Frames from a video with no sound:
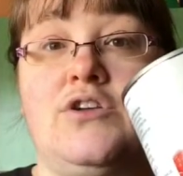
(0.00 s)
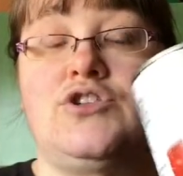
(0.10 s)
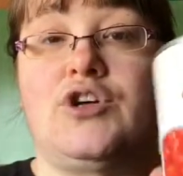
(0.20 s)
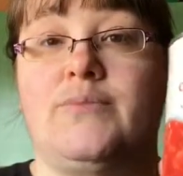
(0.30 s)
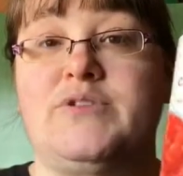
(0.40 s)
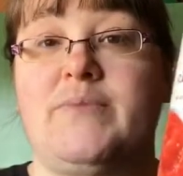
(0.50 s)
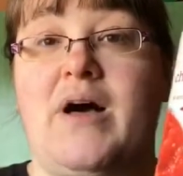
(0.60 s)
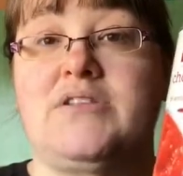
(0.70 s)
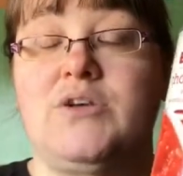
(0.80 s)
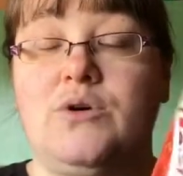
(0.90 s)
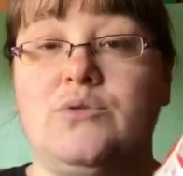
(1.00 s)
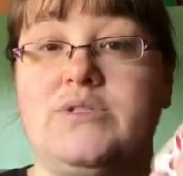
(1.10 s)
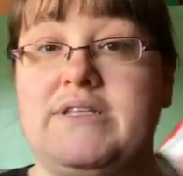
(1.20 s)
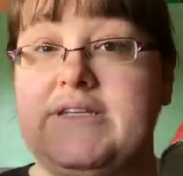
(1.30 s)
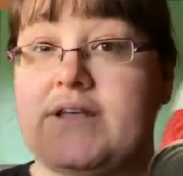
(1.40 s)
chopped
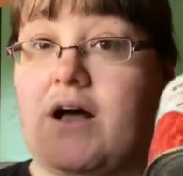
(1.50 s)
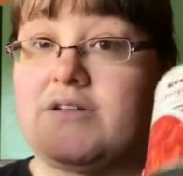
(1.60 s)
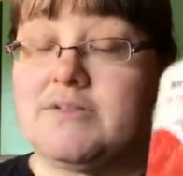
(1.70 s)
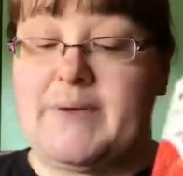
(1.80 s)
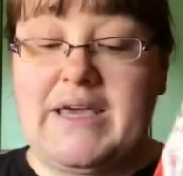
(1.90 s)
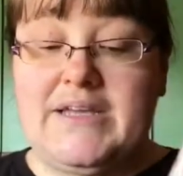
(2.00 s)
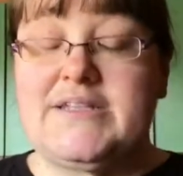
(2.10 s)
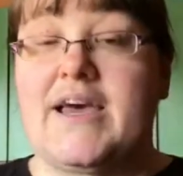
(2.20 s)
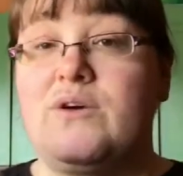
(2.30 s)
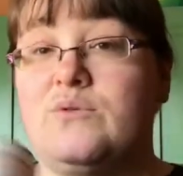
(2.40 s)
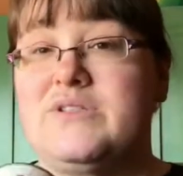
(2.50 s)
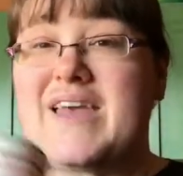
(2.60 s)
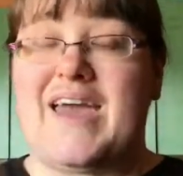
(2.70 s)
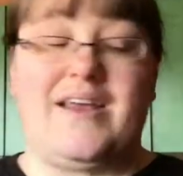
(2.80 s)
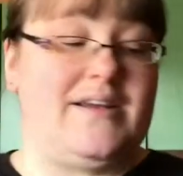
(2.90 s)
tomatoes. These are speed. I always
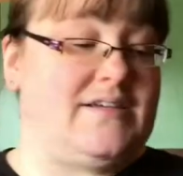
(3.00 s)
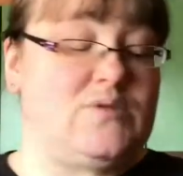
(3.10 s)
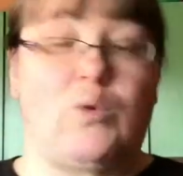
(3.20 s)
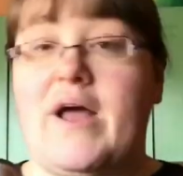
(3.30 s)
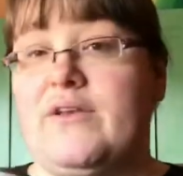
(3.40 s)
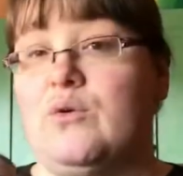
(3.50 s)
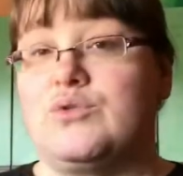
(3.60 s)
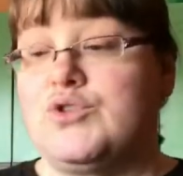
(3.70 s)
get at least 1 or